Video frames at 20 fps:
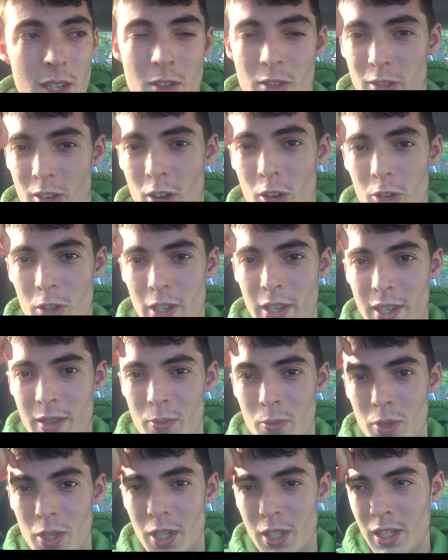vlog
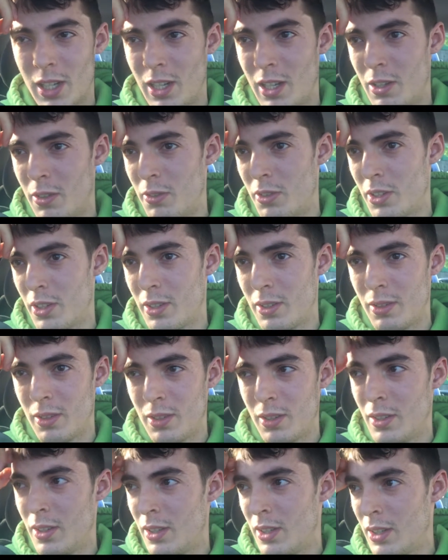in work clothes.
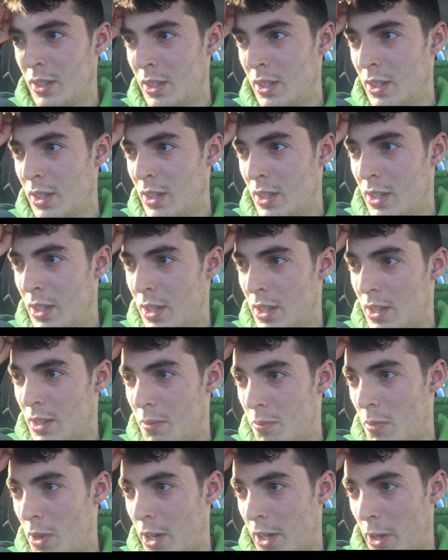
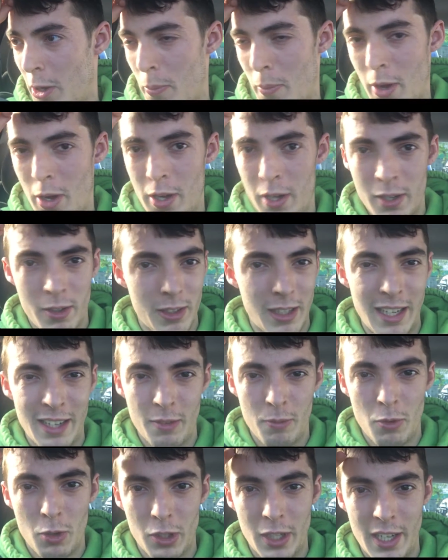My oh my,
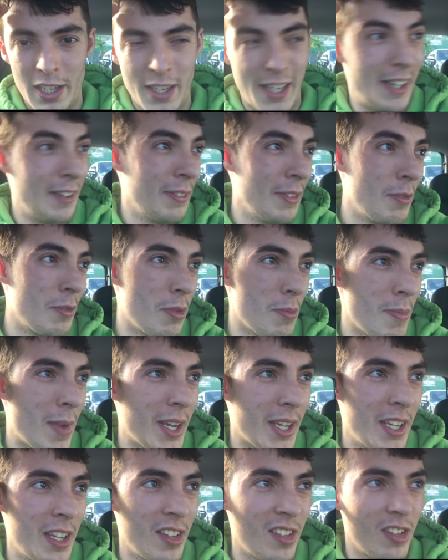glad I'm not getting anything from
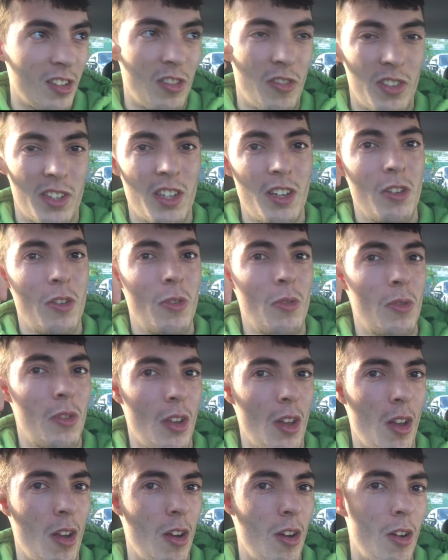Mackey's because the
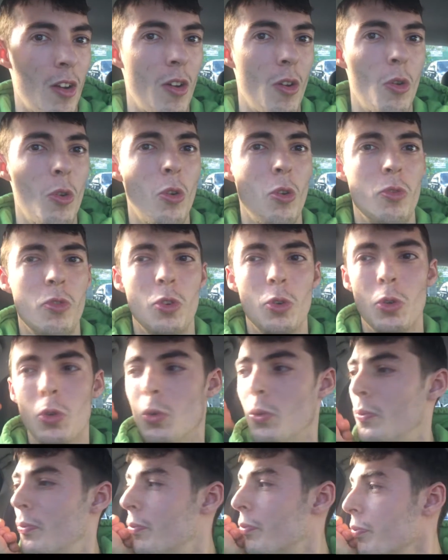queues are
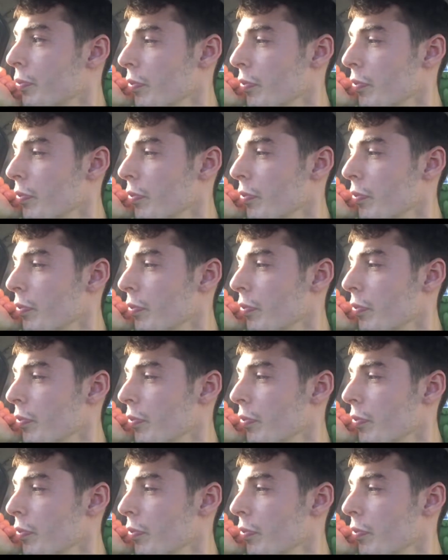awful.